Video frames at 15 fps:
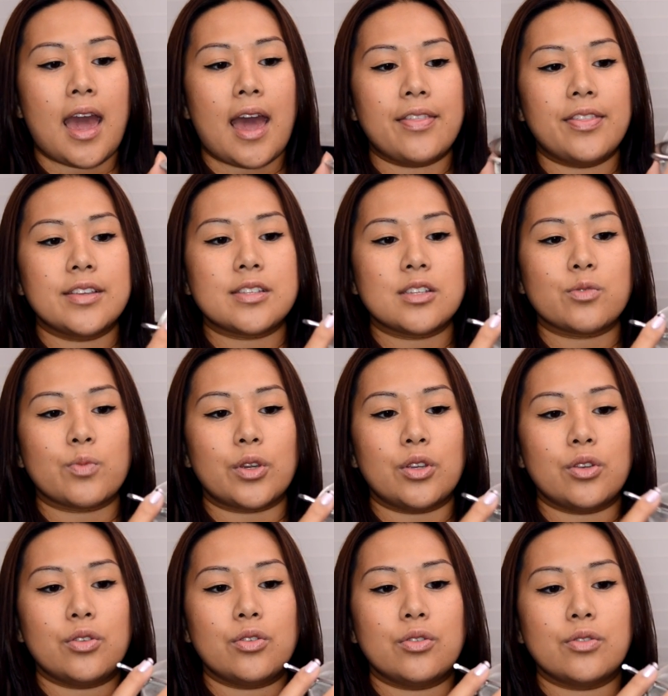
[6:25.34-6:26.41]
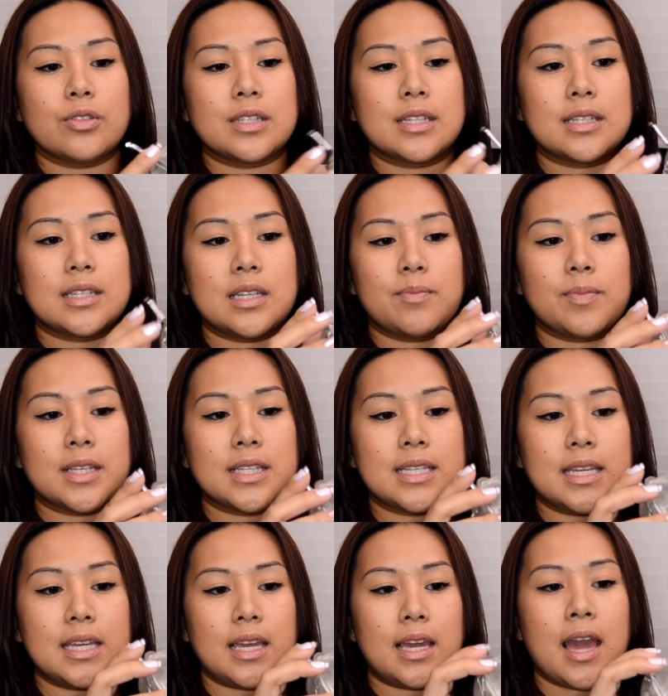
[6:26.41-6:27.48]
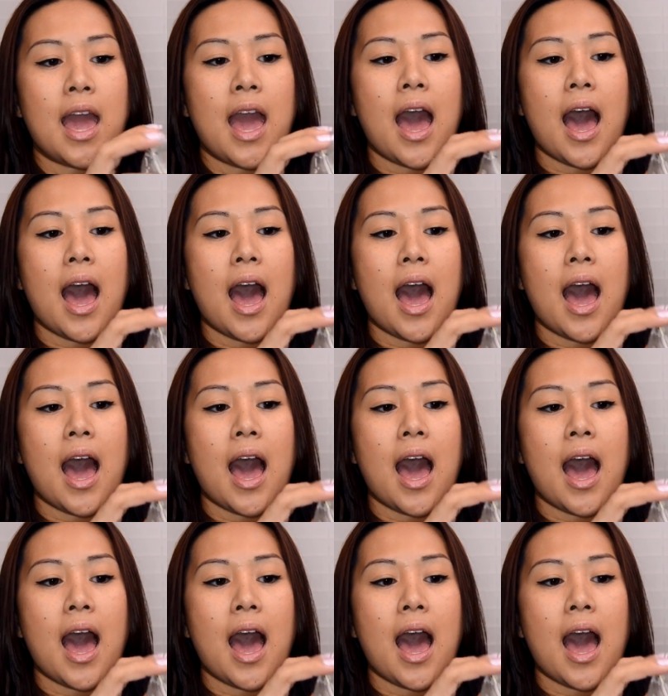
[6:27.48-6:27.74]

and this is what you use to steep the tea.